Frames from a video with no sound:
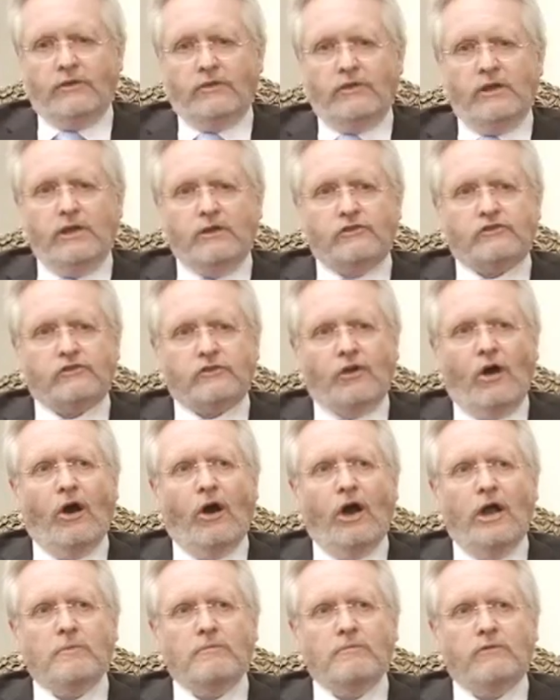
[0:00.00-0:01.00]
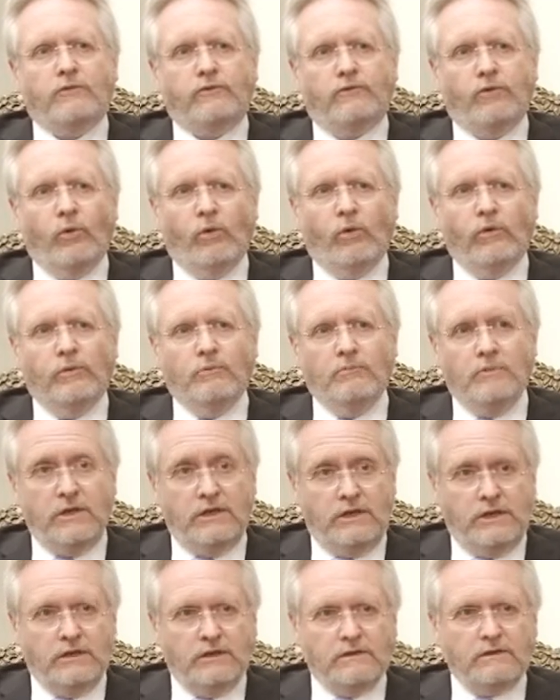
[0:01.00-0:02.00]
think it's time for the
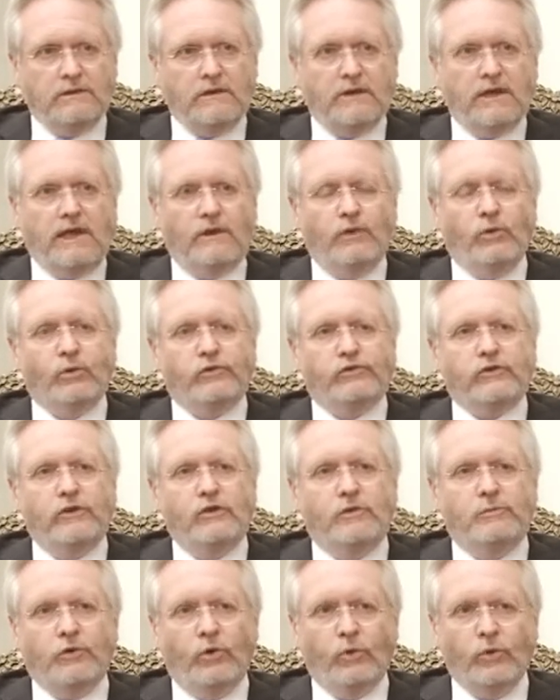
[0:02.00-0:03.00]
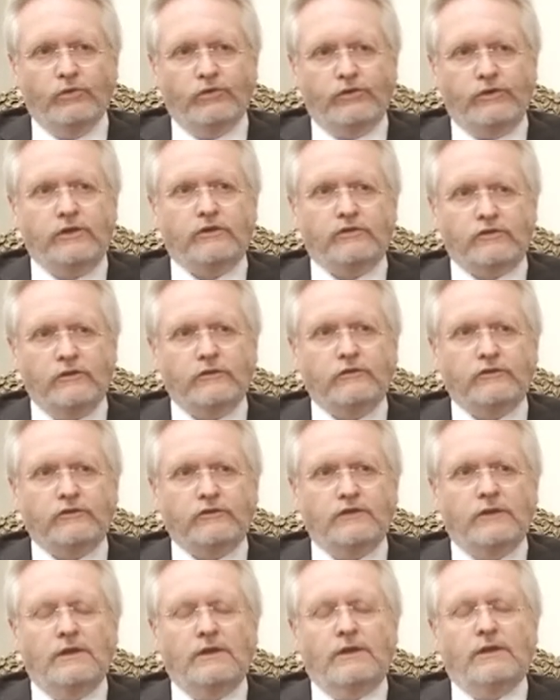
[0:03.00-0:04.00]
media and also Nepal's
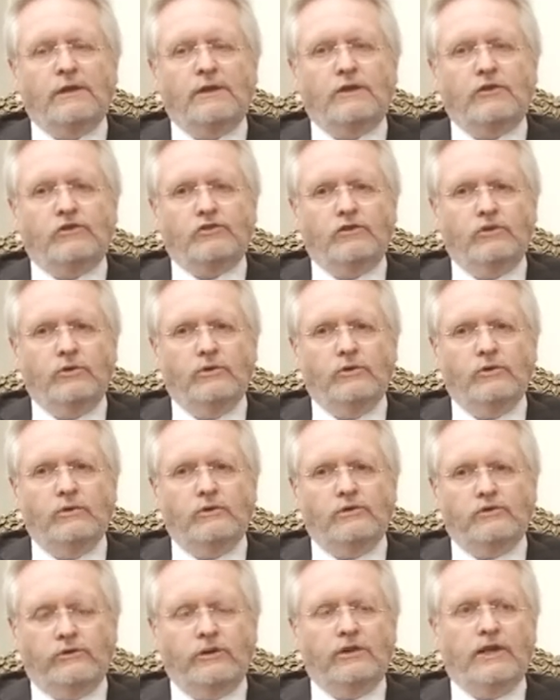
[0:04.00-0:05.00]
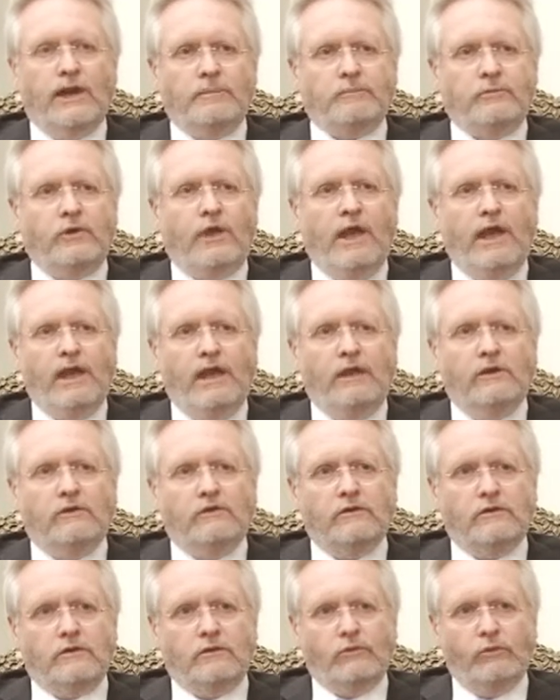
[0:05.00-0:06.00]
citizens to sit up and
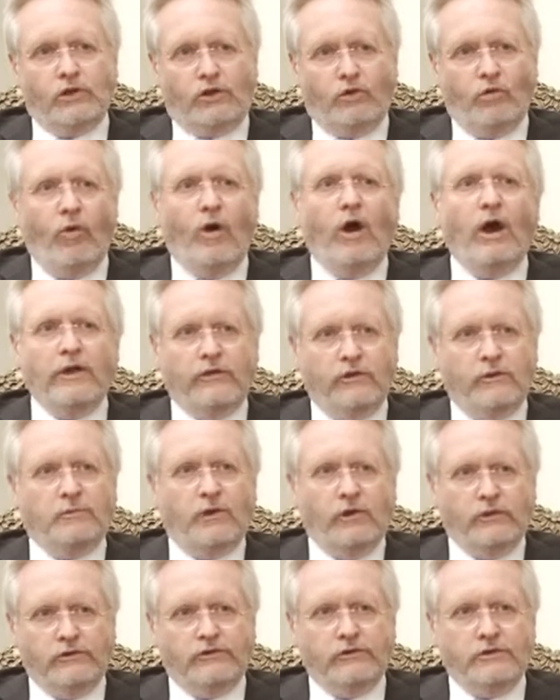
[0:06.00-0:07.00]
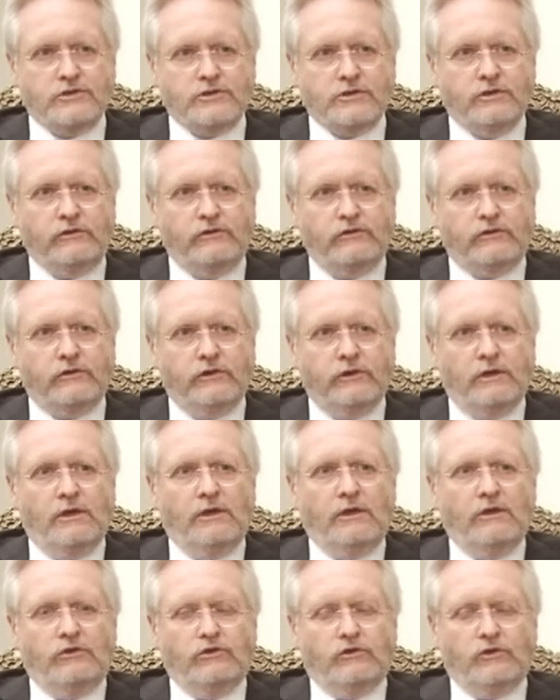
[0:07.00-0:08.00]
require their politicians
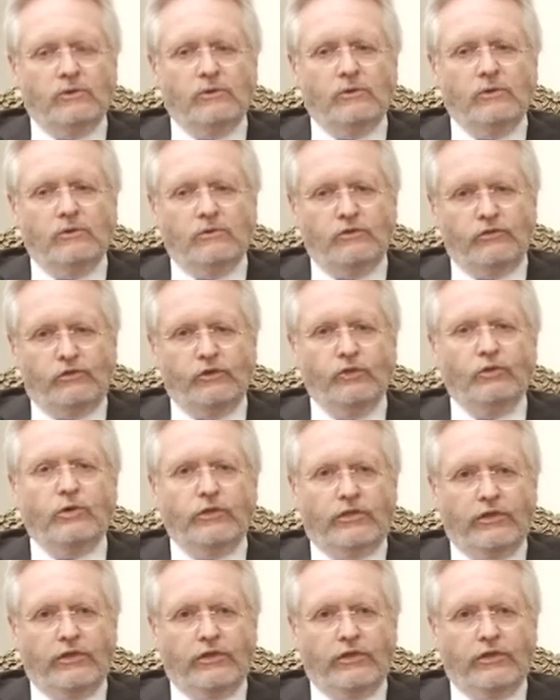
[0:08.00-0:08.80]
to do